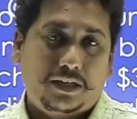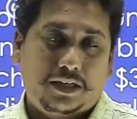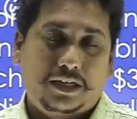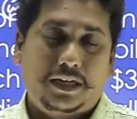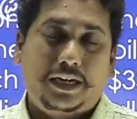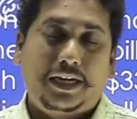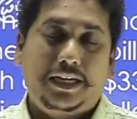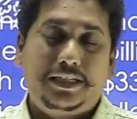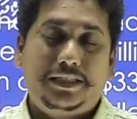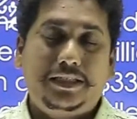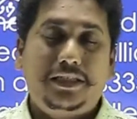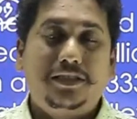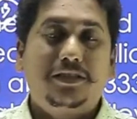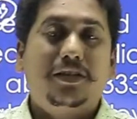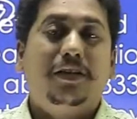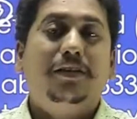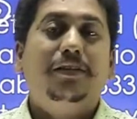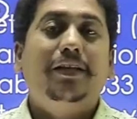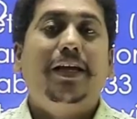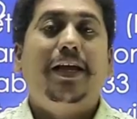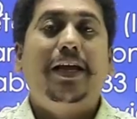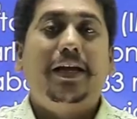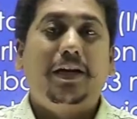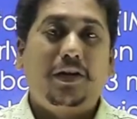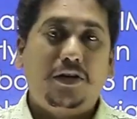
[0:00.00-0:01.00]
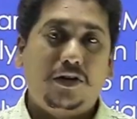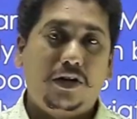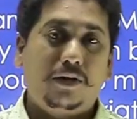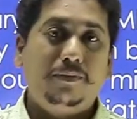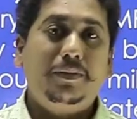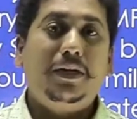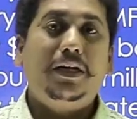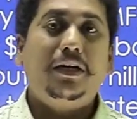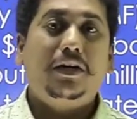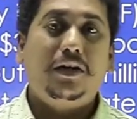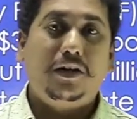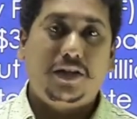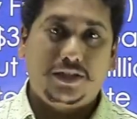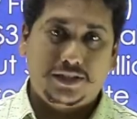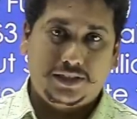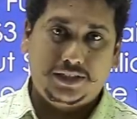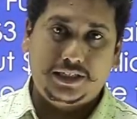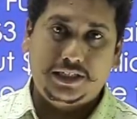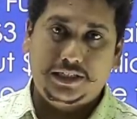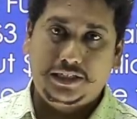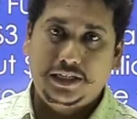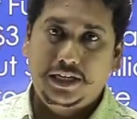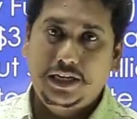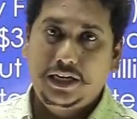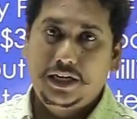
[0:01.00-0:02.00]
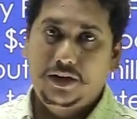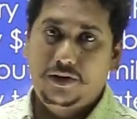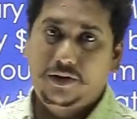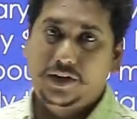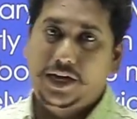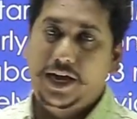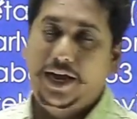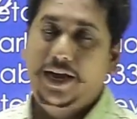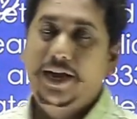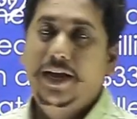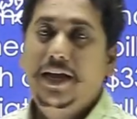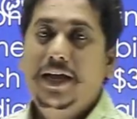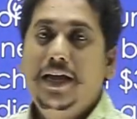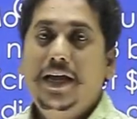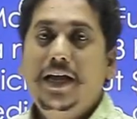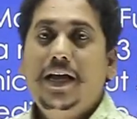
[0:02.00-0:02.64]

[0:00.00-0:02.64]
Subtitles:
crisis or the economic losses. Okay.